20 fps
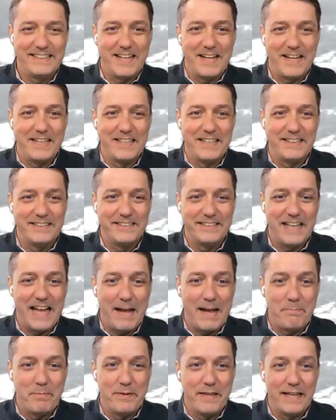yeah, not a
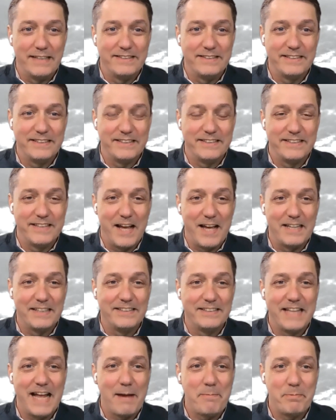snap. That's just not
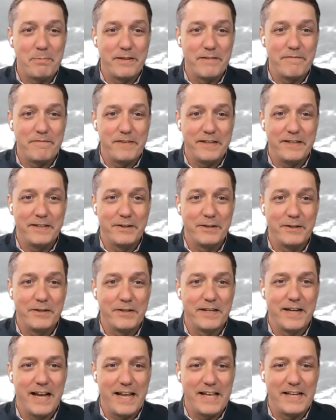a snap of the
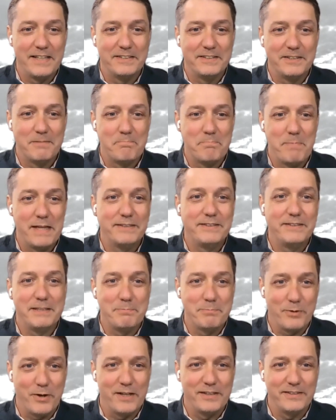finger, and it's a
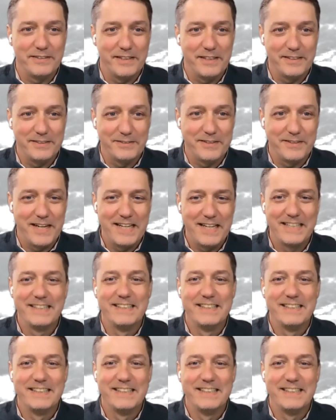messy process, right?